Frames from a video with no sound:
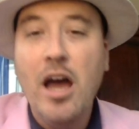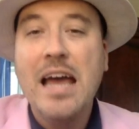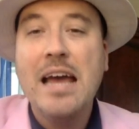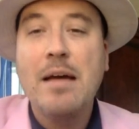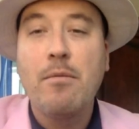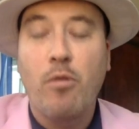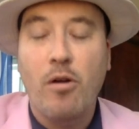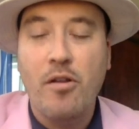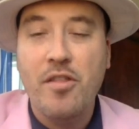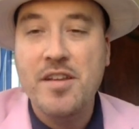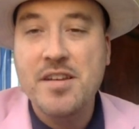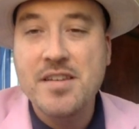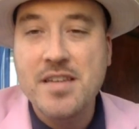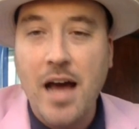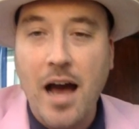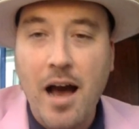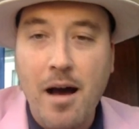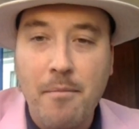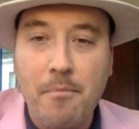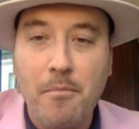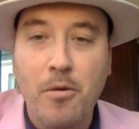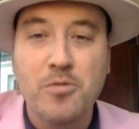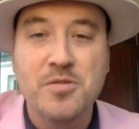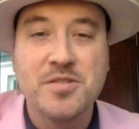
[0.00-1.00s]
in one of
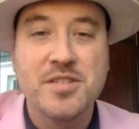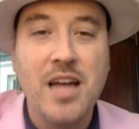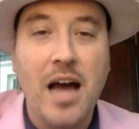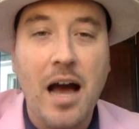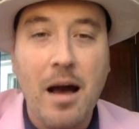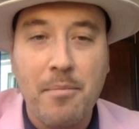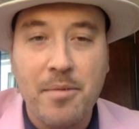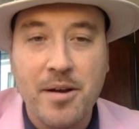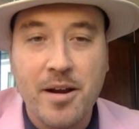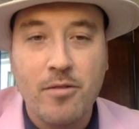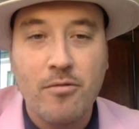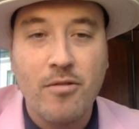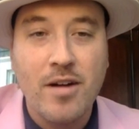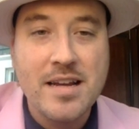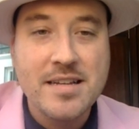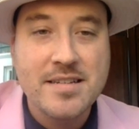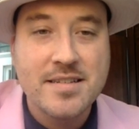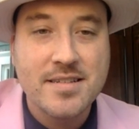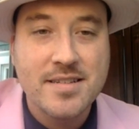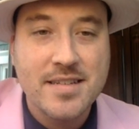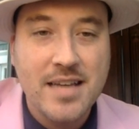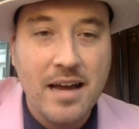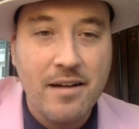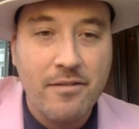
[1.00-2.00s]
the most dominant
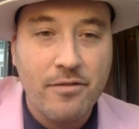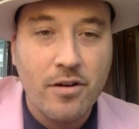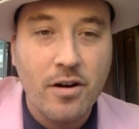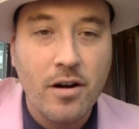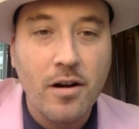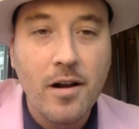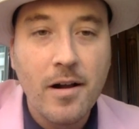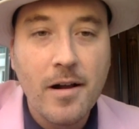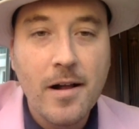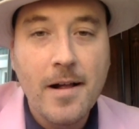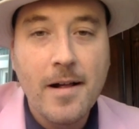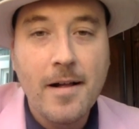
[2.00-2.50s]
races ever.